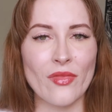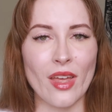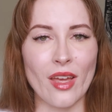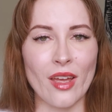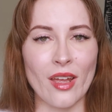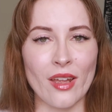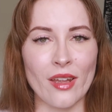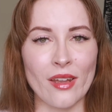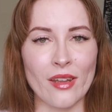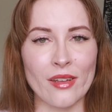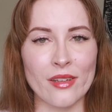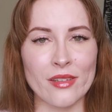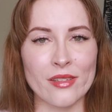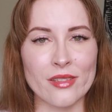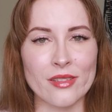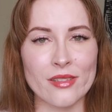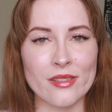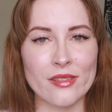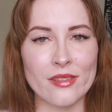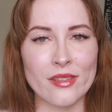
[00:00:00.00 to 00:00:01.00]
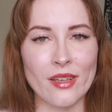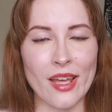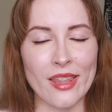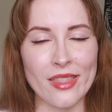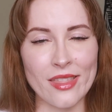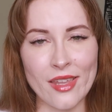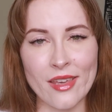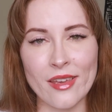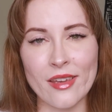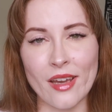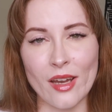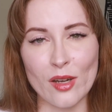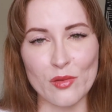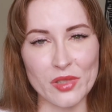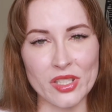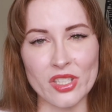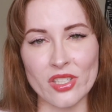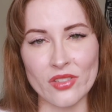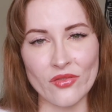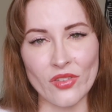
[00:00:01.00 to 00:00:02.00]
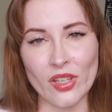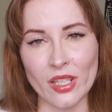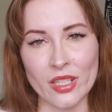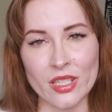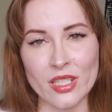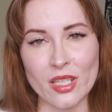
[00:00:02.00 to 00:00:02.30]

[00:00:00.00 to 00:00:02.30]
And I think I was just feeling